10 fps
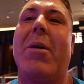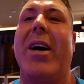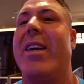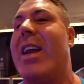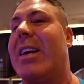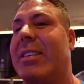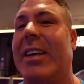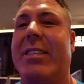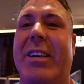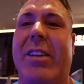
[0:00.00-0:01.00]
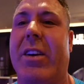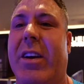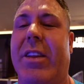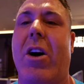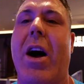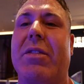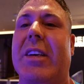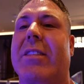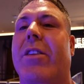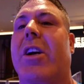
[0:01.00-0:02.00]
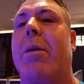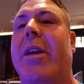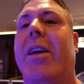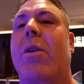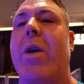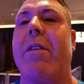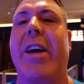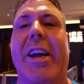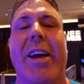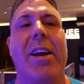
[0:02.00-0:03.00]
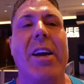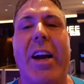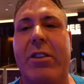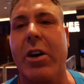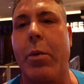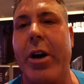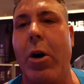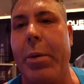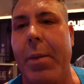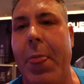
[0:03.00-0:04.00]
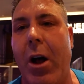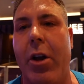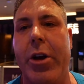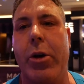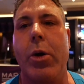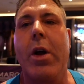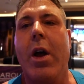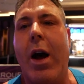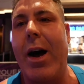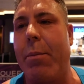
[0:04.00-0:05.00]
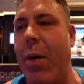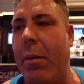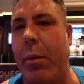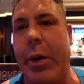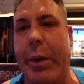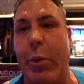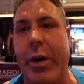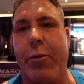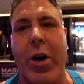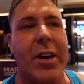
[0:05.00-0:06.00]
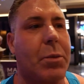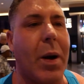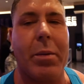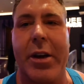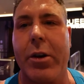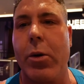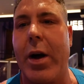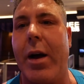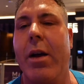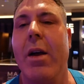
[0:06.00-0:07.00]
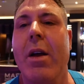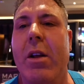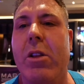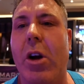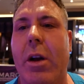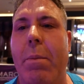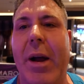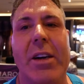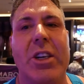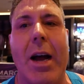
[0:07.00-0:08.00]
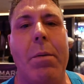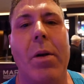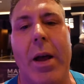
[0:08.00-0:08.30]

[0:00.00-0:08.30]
But next season, in the off season, they're going to be renovating it, and it's going to reopen, all new, probably refresh, probably a new look, paint job.